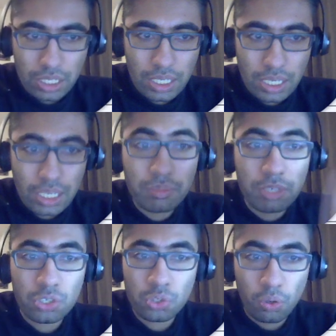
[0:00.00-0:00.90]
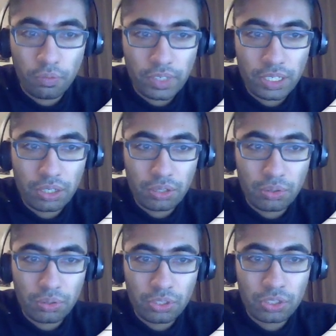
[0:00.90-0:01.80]
it could be a short video
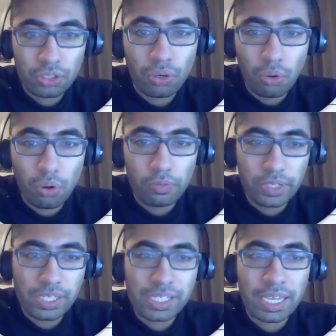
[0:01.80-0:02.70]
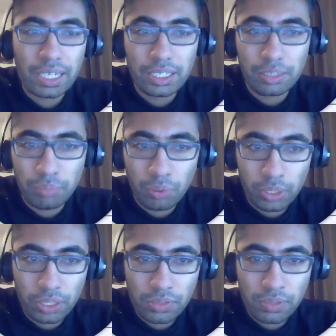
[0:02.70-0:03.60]
to go over the salient
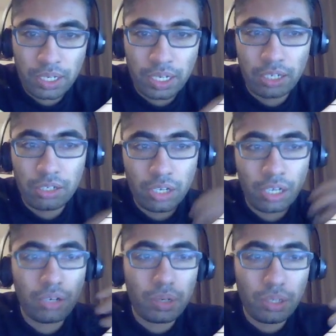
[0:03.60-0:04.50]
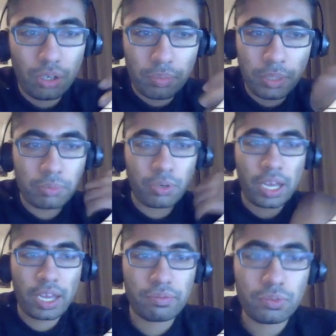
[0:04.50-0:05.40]
points, right? And I know a lot of people
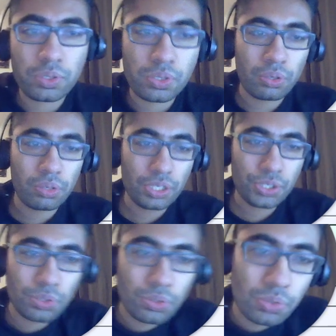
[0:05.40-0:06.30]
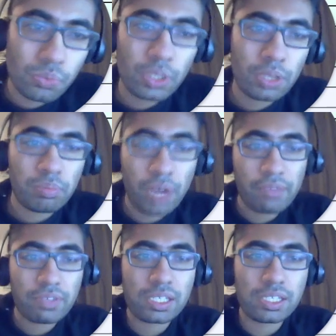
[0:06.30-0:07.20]
have also issues with
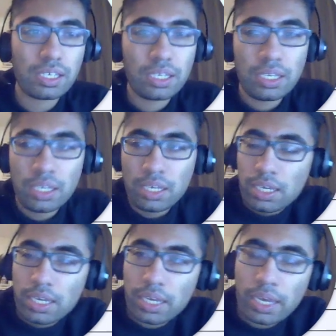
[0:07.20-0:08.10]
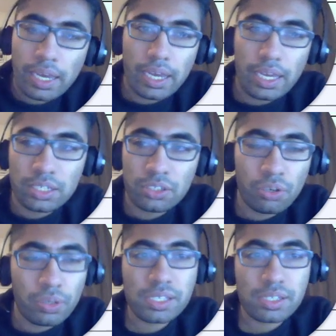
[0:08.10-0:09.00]
privacy, and
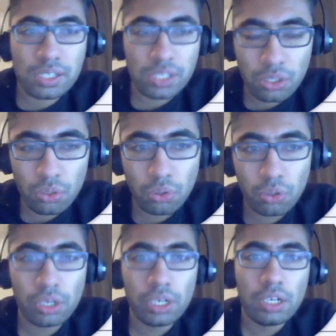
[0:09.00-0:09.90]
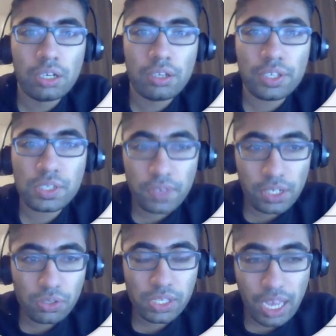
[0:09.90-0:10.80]
is this secure? These
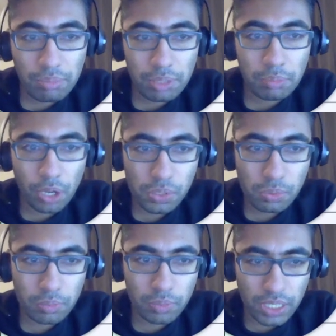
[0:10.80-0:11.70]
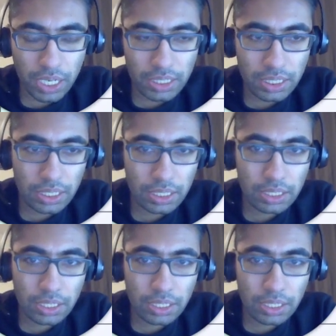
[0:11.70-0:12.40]
videos can be password protected,